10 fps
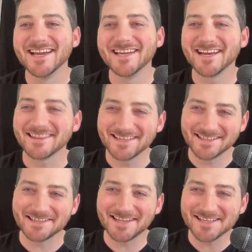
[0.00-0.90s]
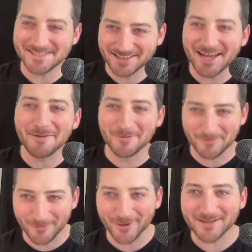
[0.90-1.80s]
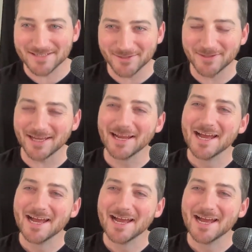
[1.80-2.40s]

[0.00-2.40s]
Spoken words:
and I think that that's a lot with work too. Like